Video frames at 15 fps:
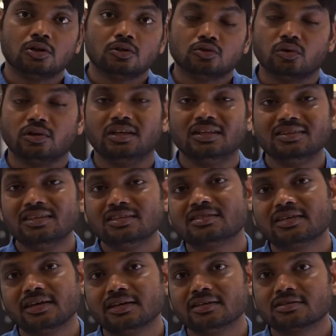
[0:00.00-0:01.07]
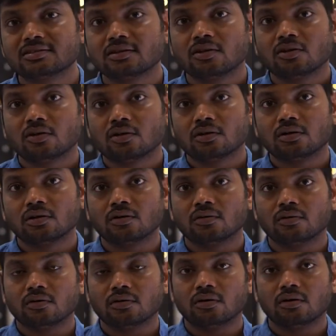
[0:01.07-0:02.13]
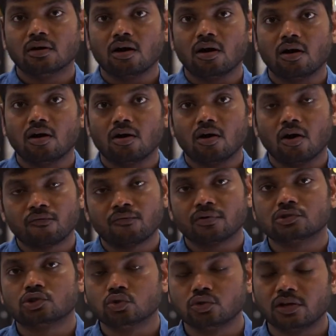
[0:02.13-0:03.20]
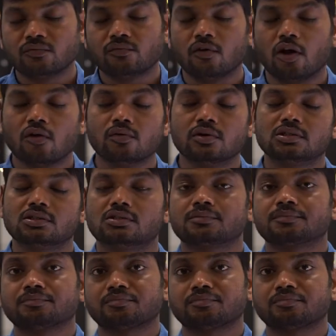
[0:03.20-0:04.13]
So in this case of shooting flowers,